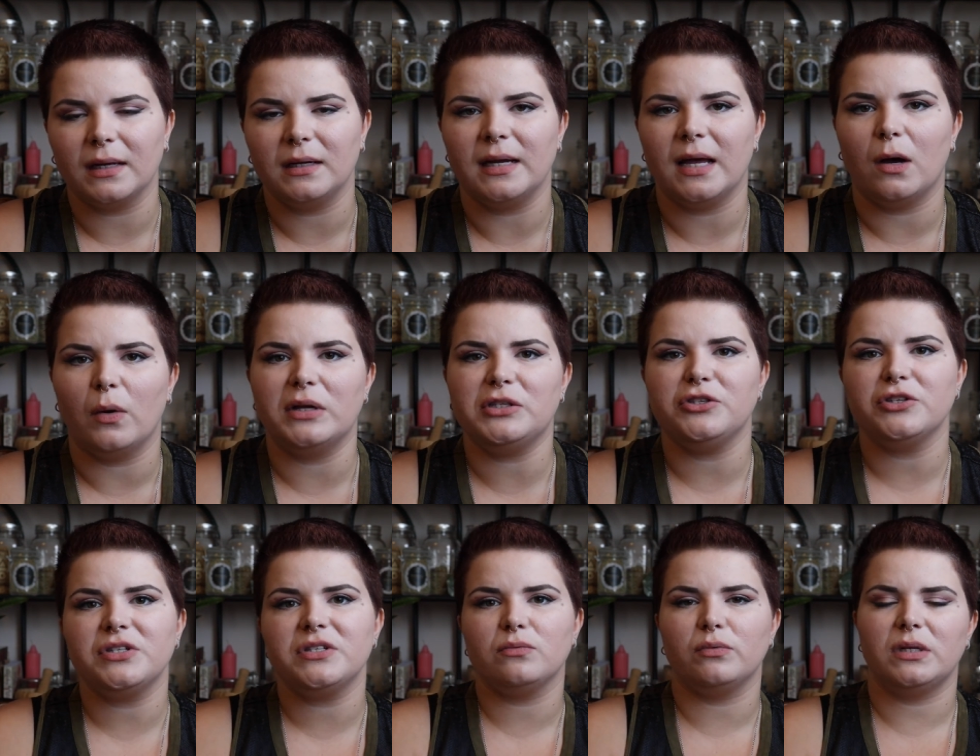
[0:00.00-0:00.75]
Now, I
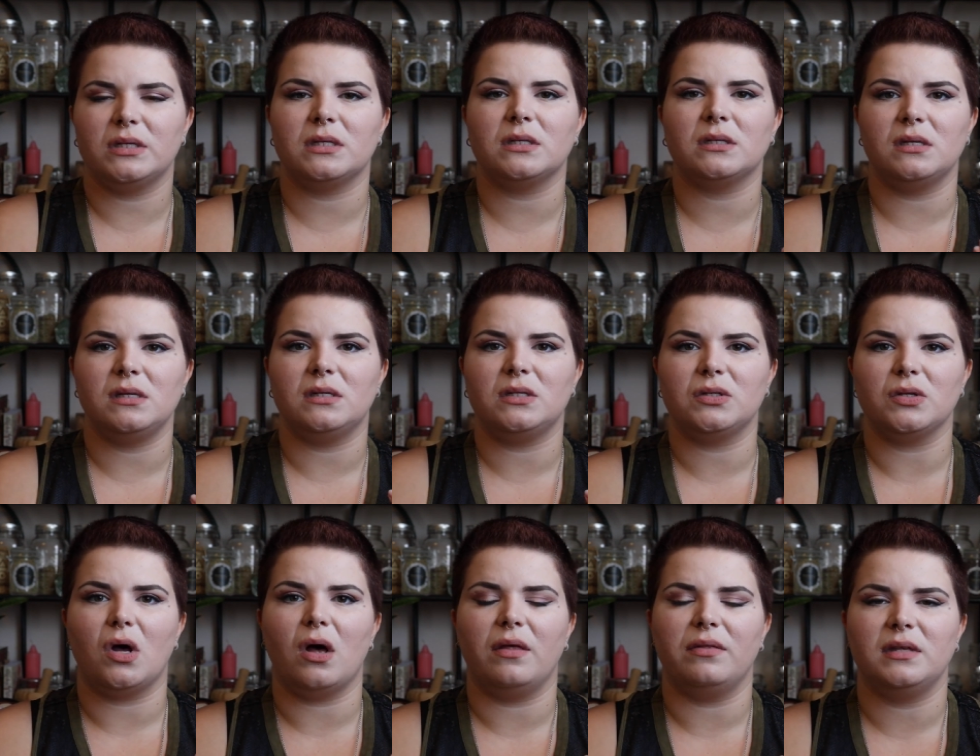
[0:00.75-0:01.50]
just recently
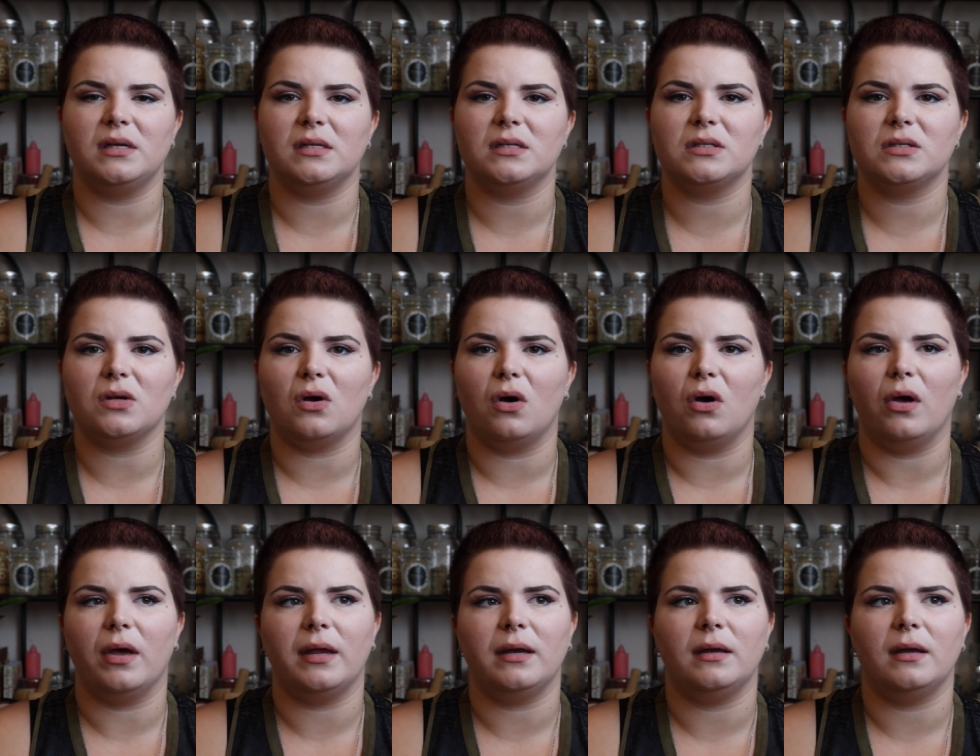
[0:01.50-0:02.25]
saw this
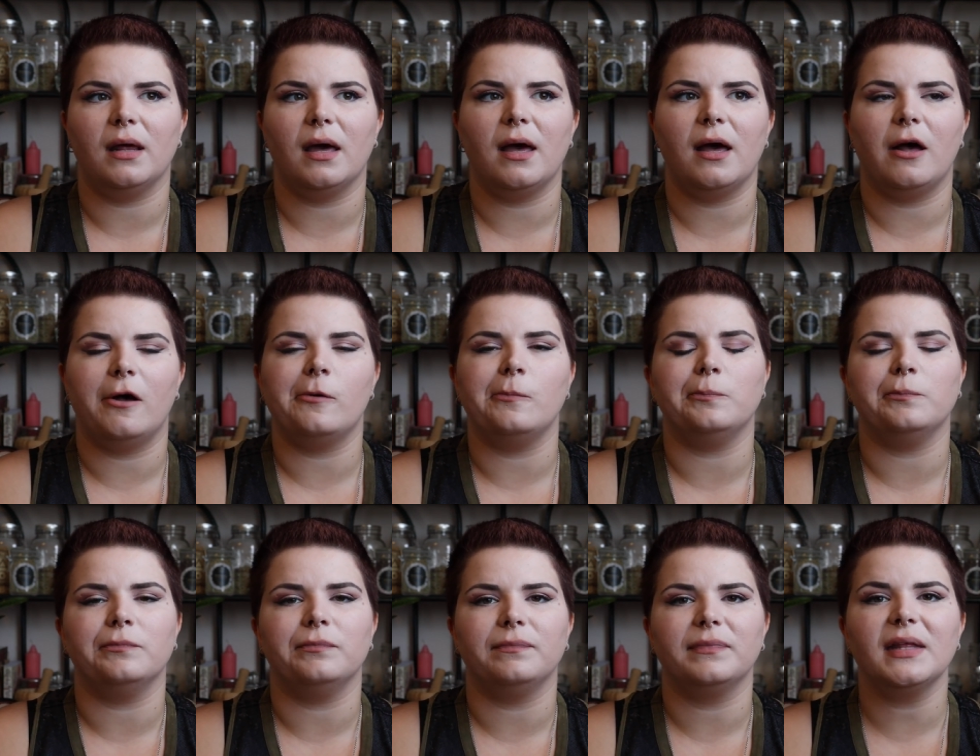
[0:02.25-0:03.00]
on
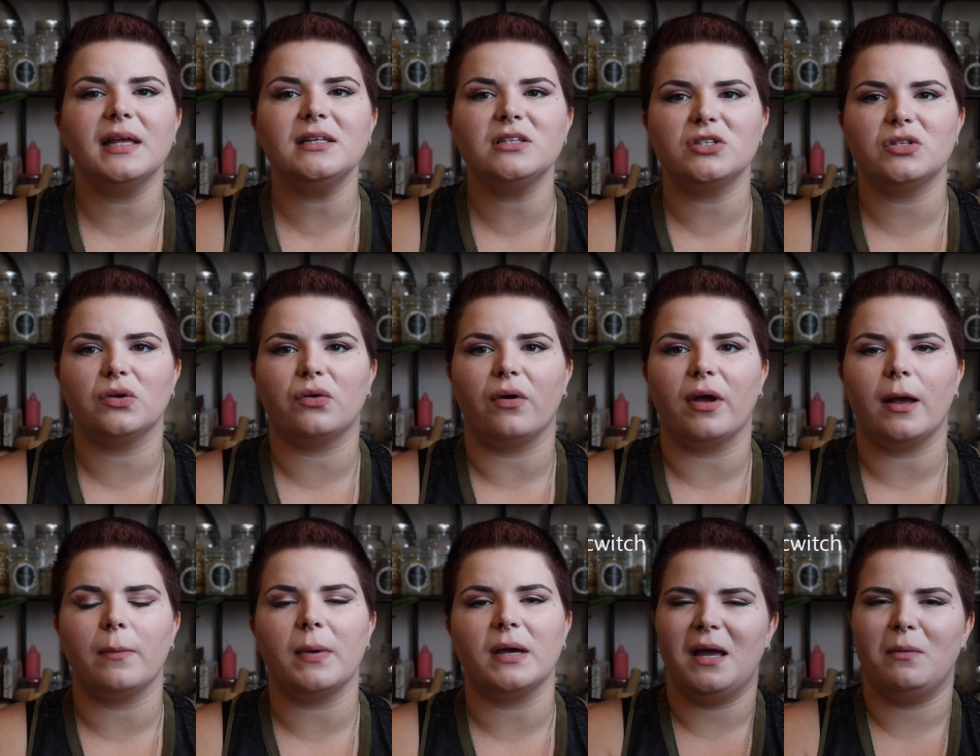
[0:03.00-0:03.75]
um,
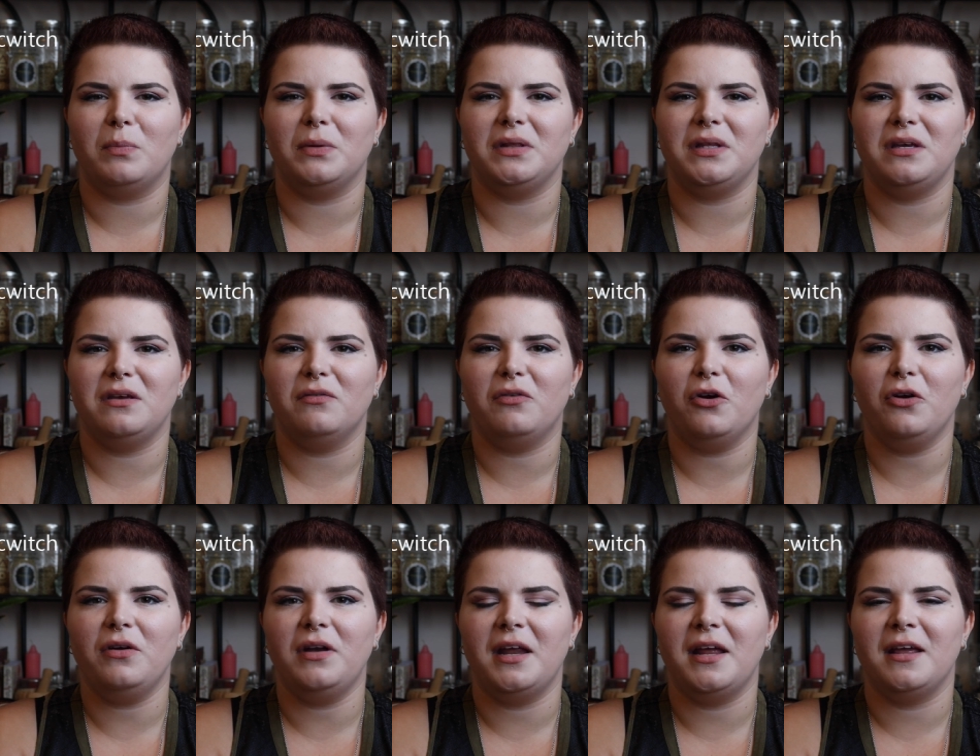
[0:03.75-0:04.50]
Instagram. I believe
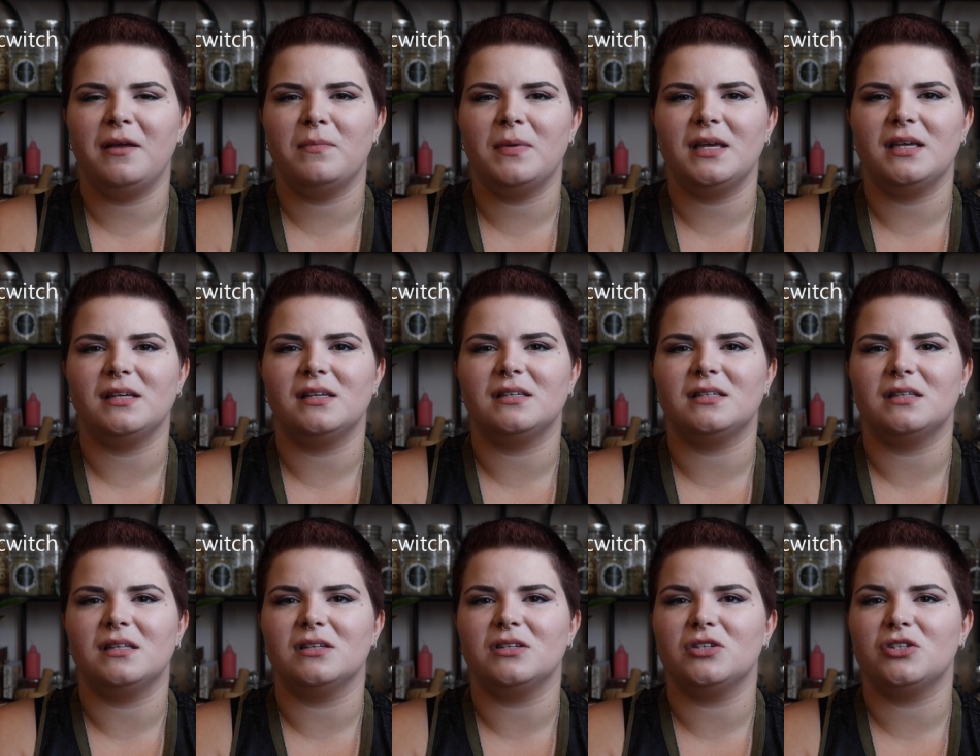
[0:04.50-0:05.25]
her name
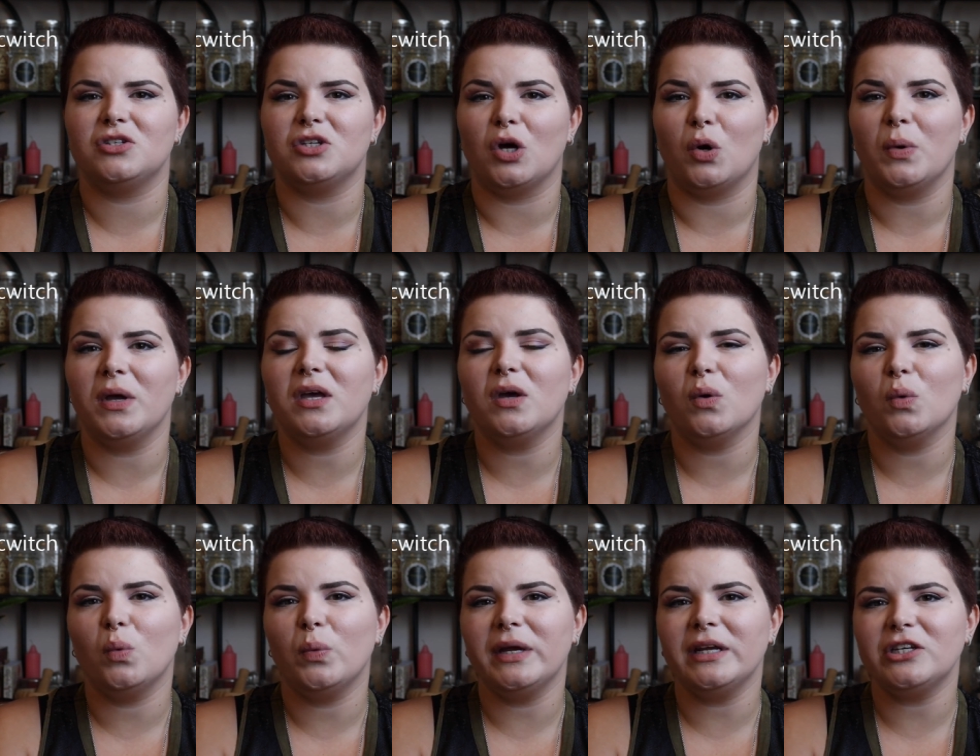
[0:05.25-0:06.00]
is the Stoic
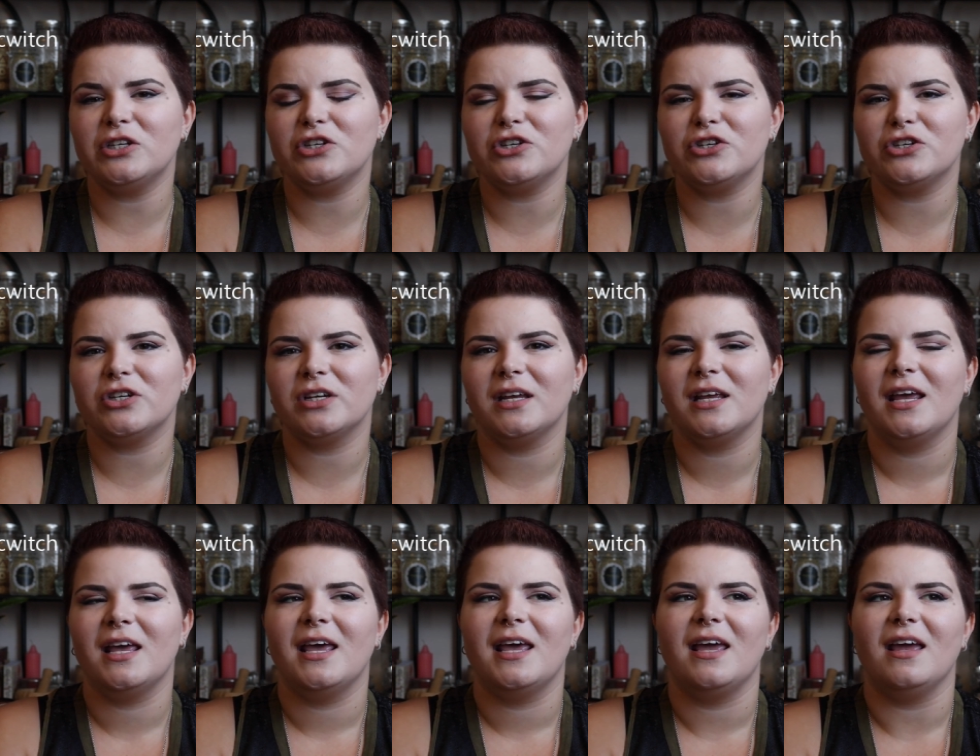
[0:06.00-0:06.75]
Witch
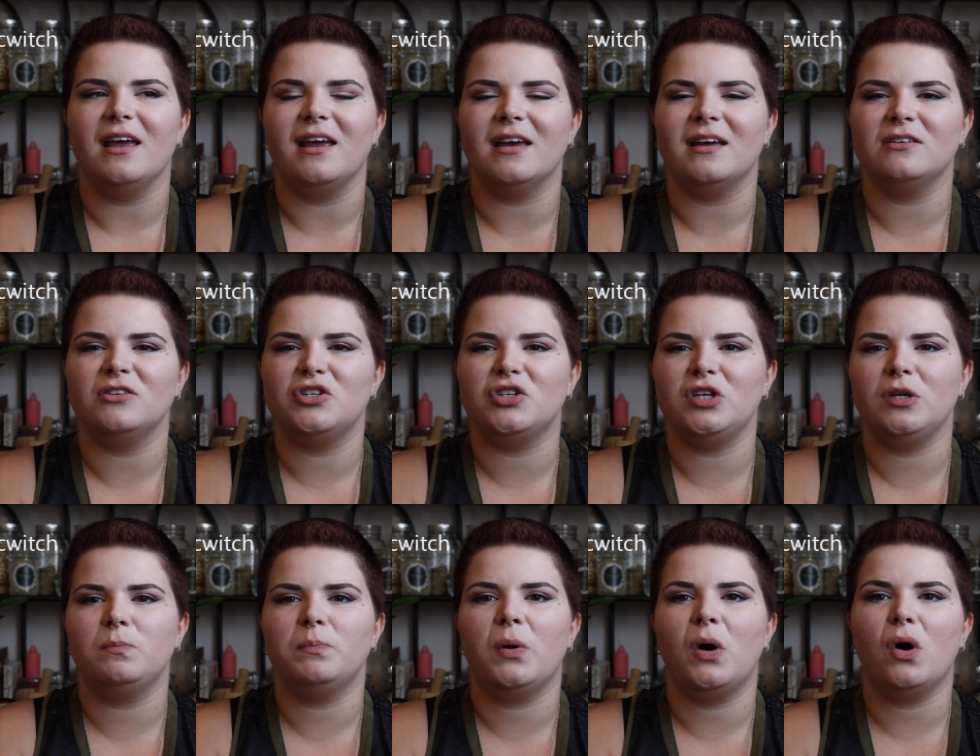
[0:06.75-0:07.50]
and
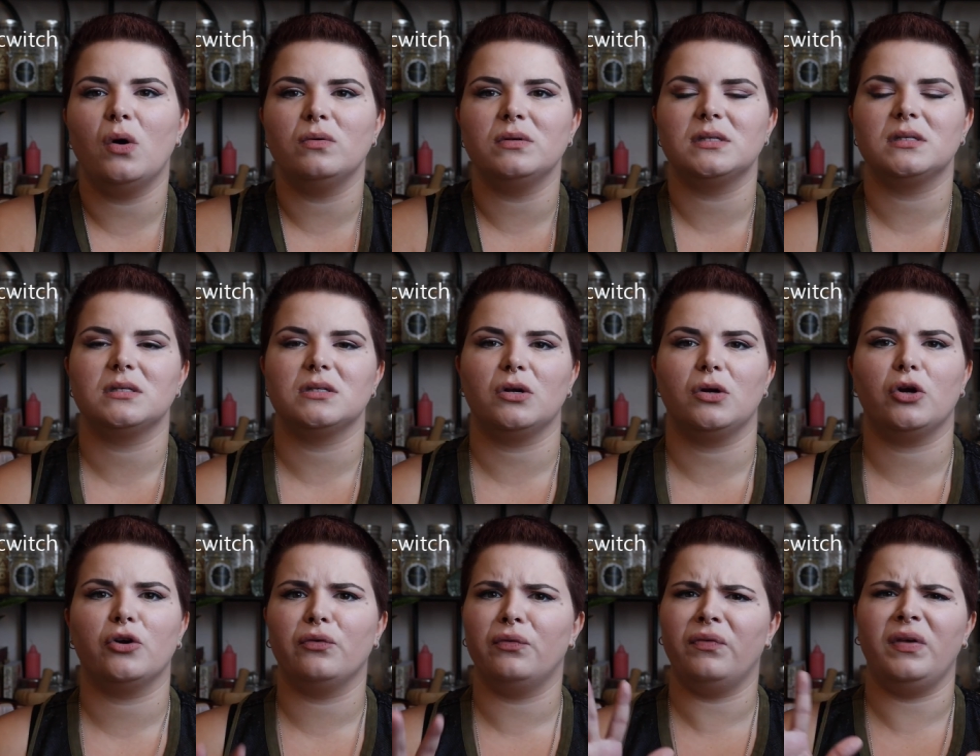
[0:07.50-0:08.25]
she posts,
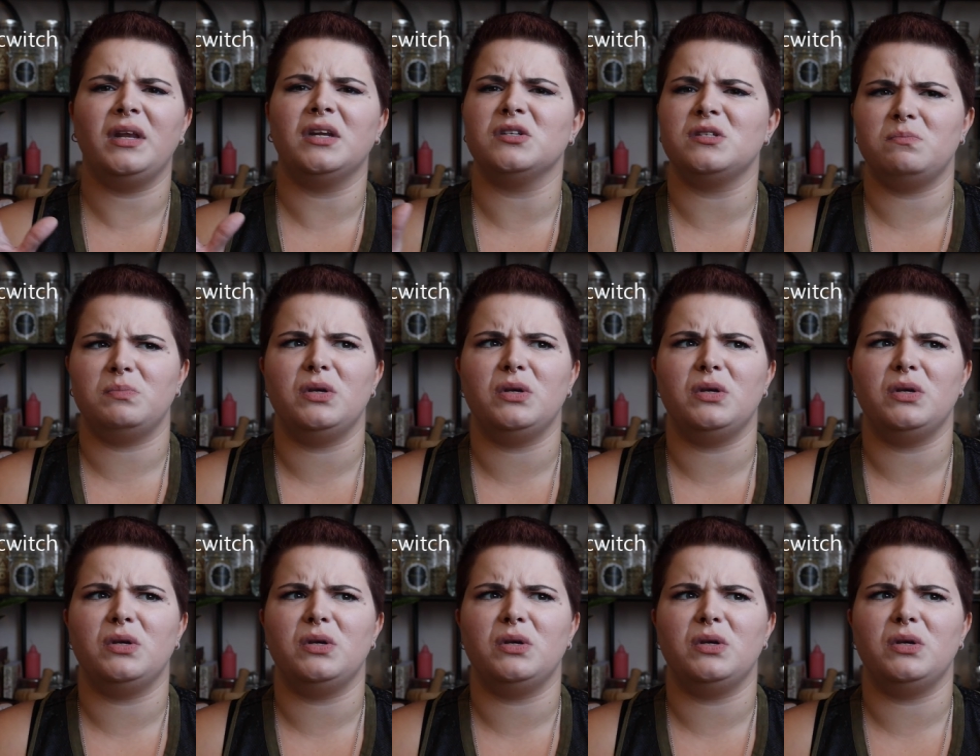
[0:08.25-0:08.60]
her feed is